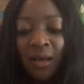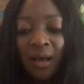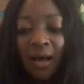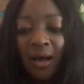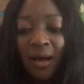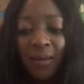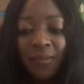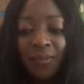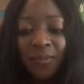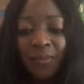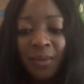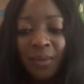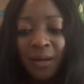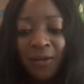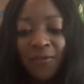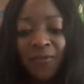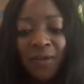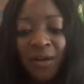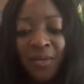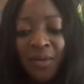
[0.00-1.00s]
And
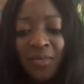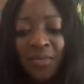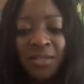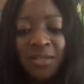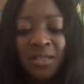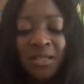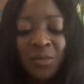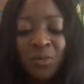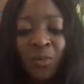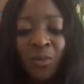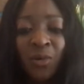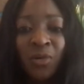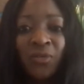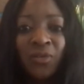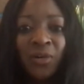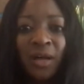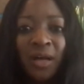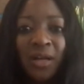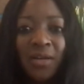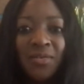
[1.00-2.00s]
I find that there's this
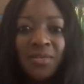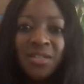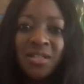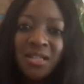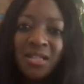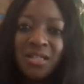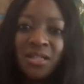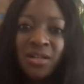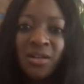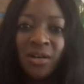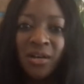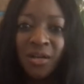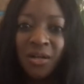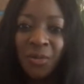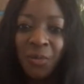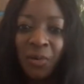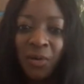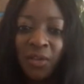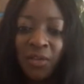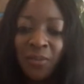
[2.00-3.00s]
wonderful kind of sisterhood
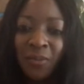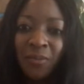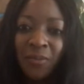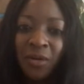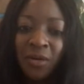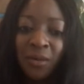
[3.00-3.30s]
with,